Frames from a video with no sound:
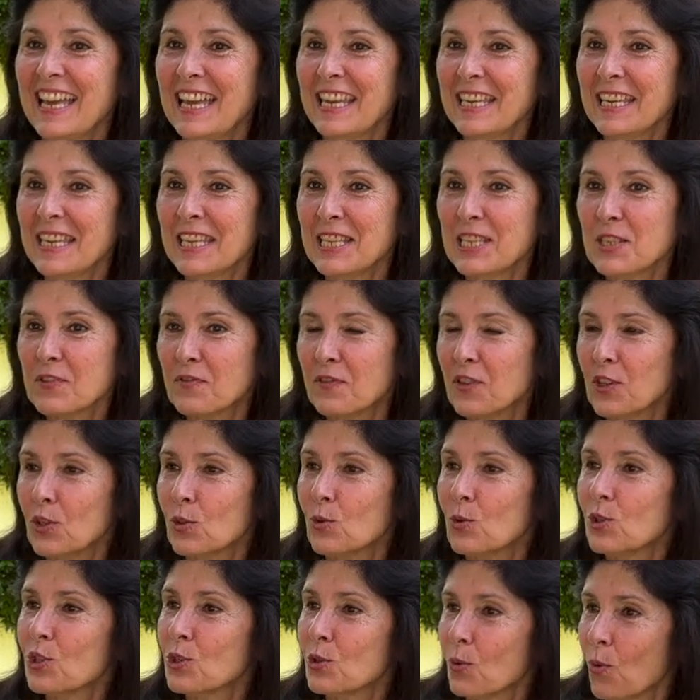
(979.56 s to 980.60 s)
his
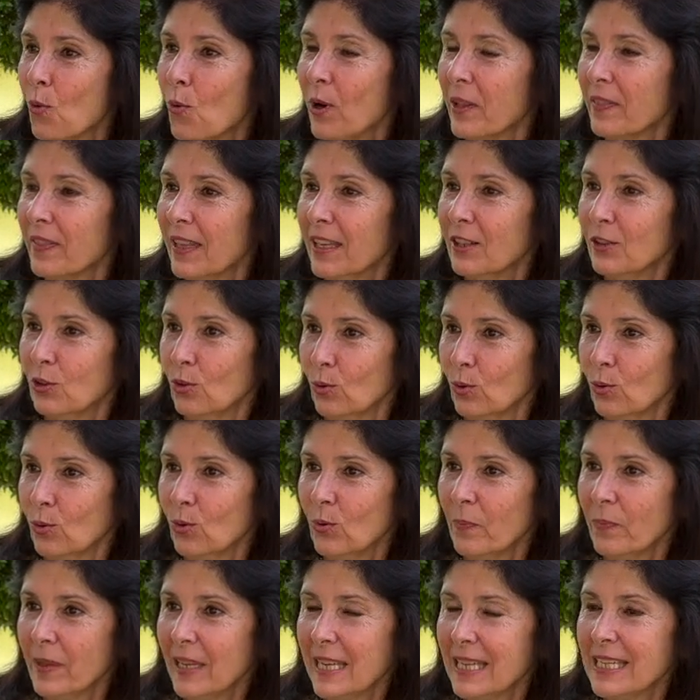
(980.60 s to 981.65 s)
views, what they do
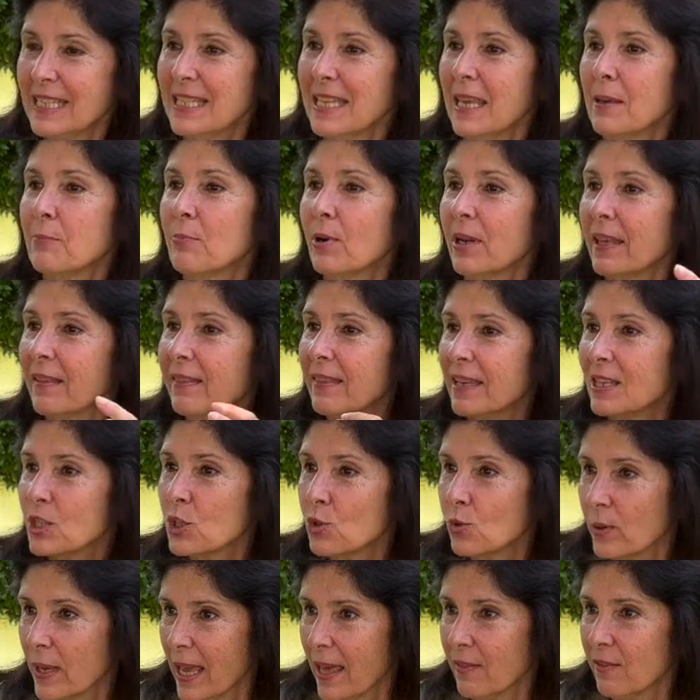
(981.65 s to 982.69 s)
is they bring things
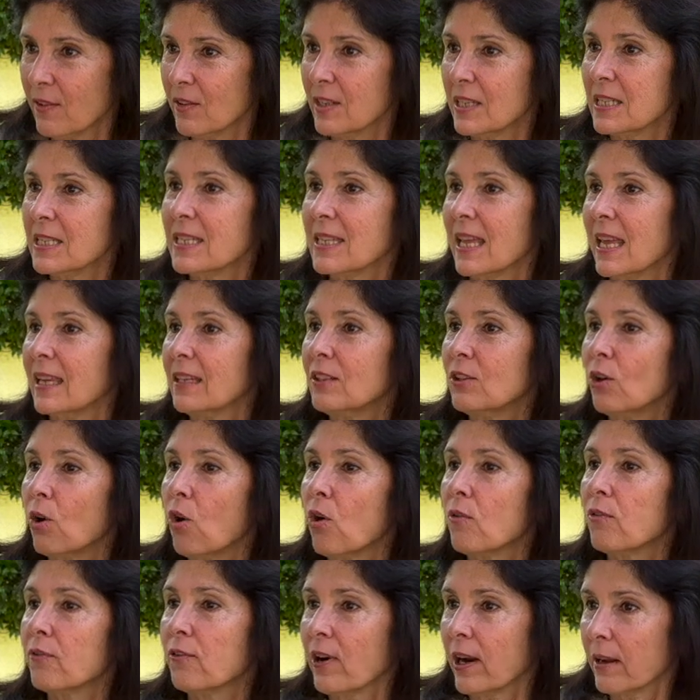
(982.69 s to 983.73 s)
together instead
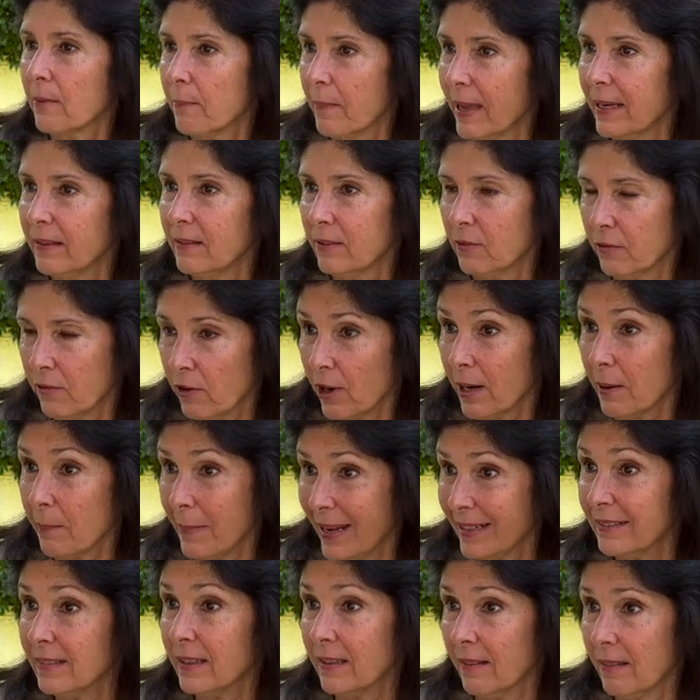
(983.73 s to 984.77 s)
of
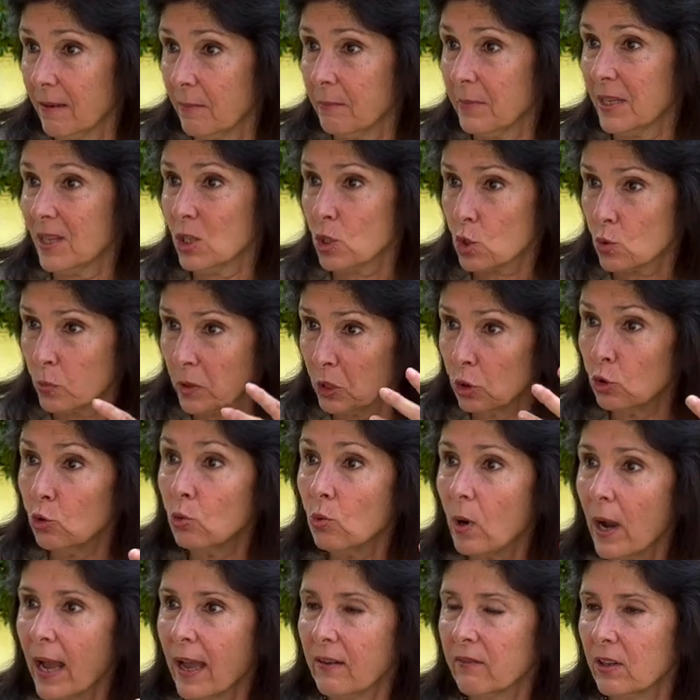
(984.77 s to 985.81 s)
fragmenting them, because we
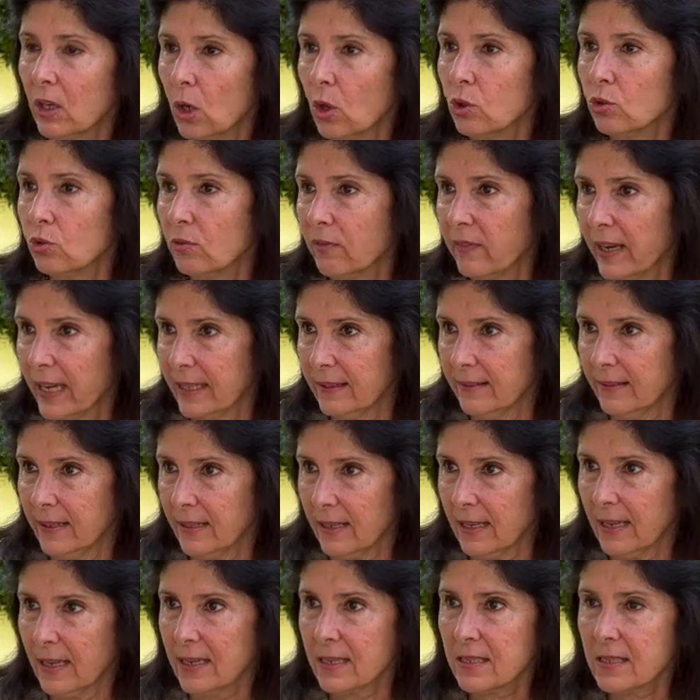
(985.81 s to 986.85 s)
do have a lot of
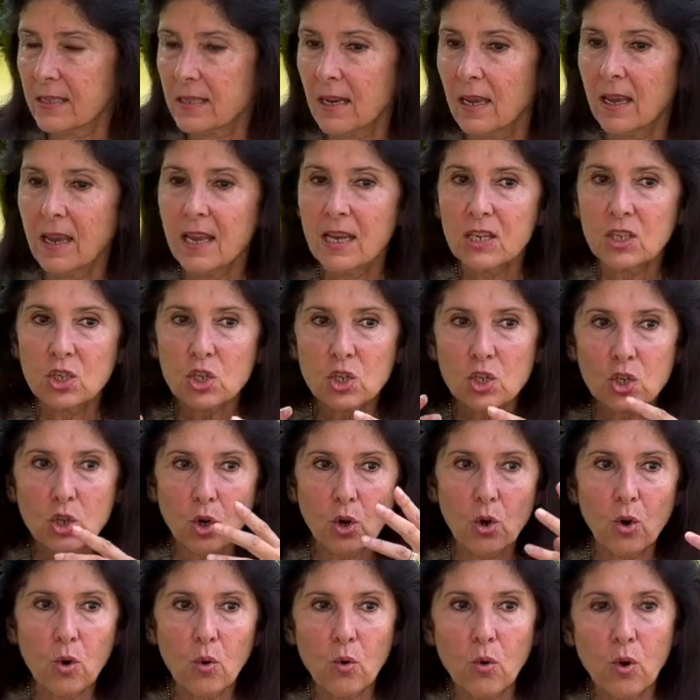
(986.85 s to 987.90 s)
ideas
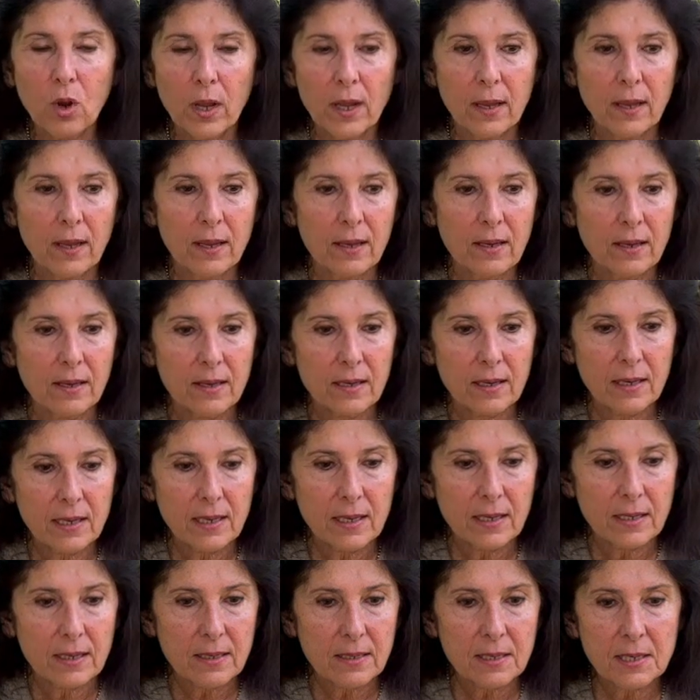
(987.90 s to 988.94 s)
so
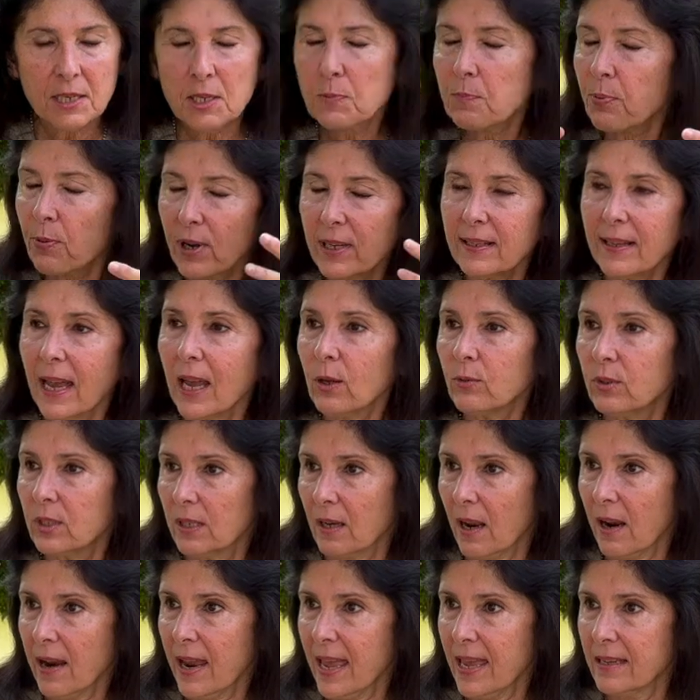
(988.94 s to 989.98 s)
spread out in
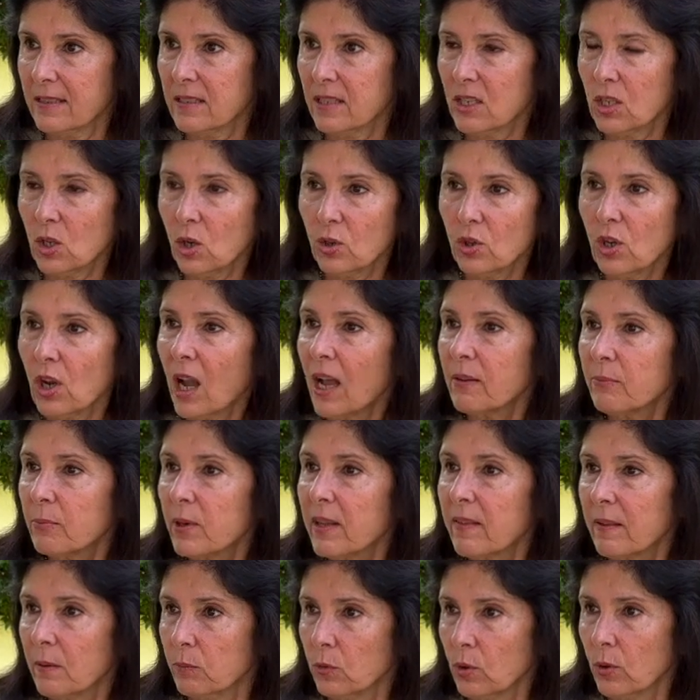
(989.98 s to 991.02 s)
our heads. You can't
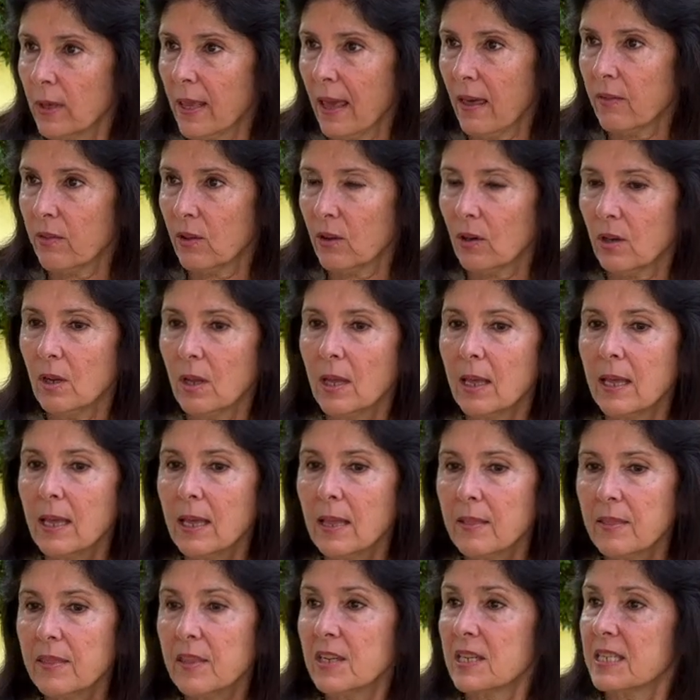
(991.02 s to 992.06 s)
bring them together.
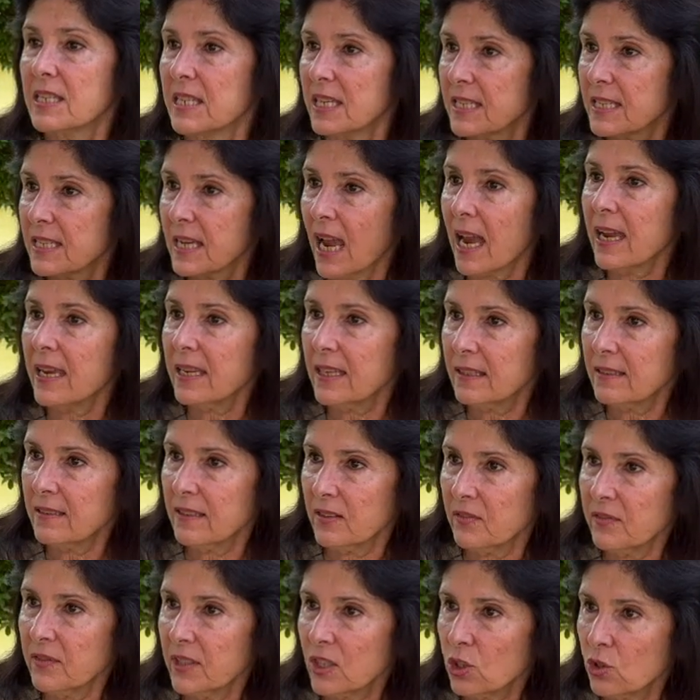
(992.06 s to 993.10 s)
There is
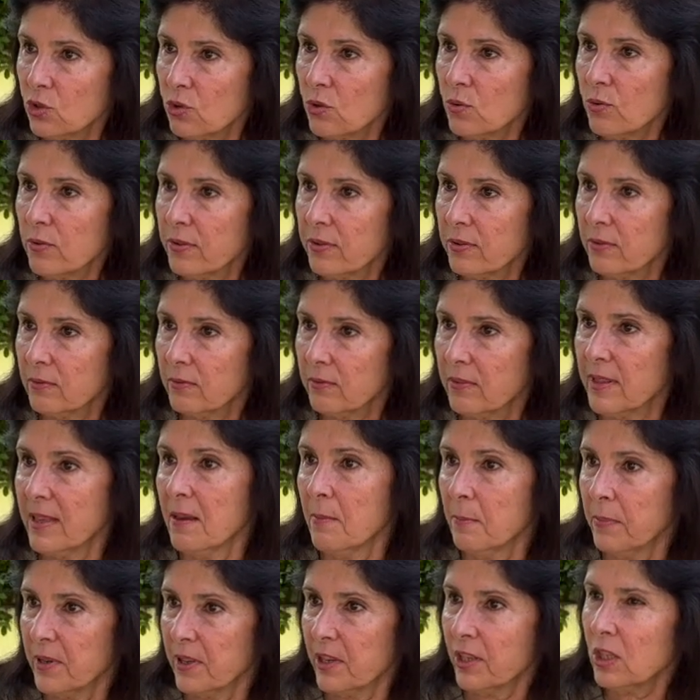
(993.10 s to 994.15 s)
scientific truth, the
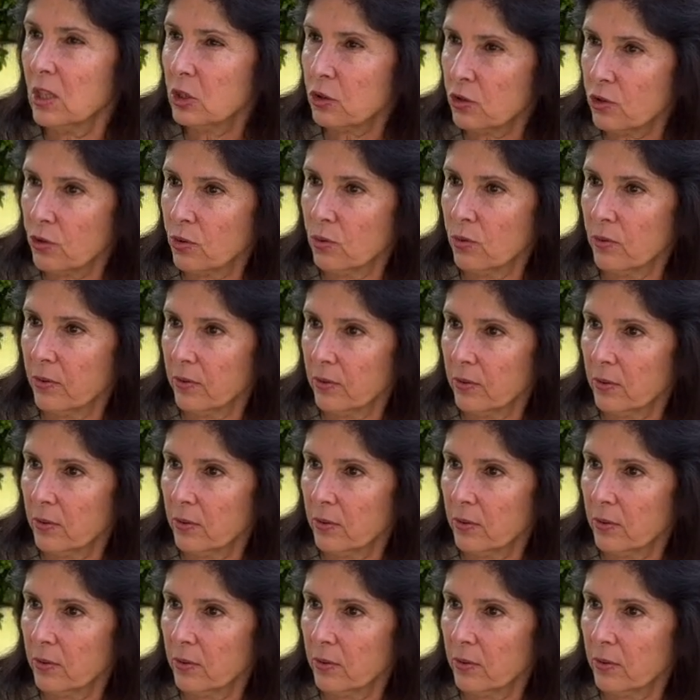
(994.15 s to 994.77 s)
empirical truth,